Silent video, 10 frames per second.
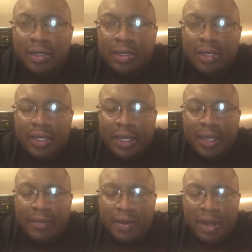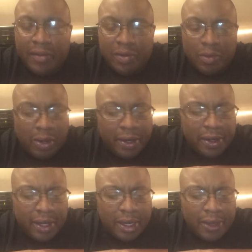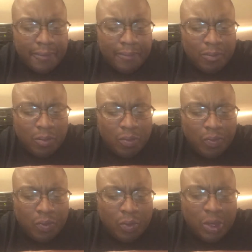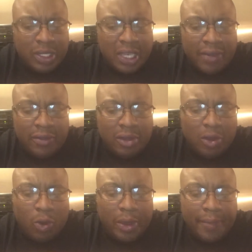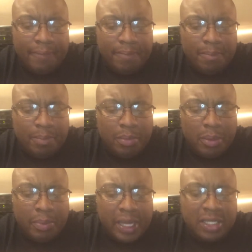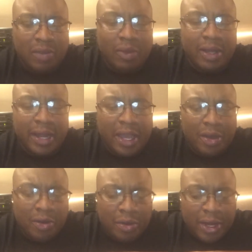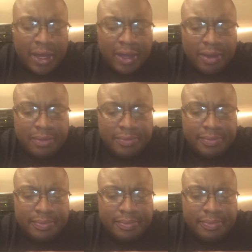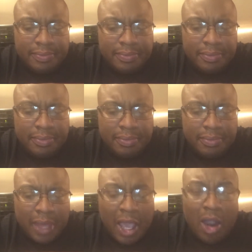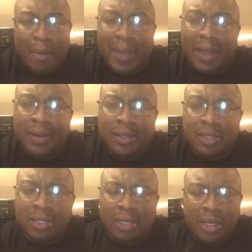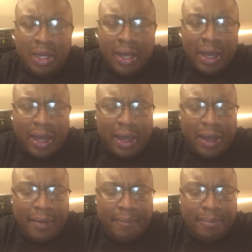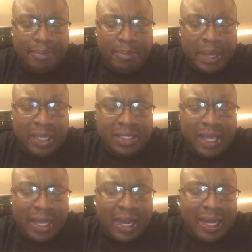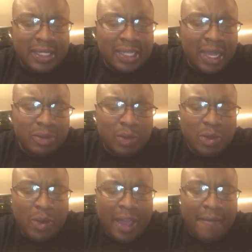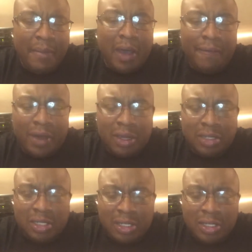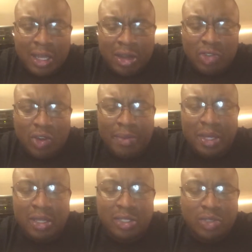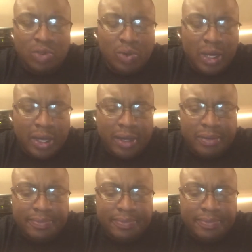Good evening, everyone. Wanted to give a little quick basic rundown on AR maintenance. Uh, Biggest thing a lot of times when you have malfunctions, they're attributed to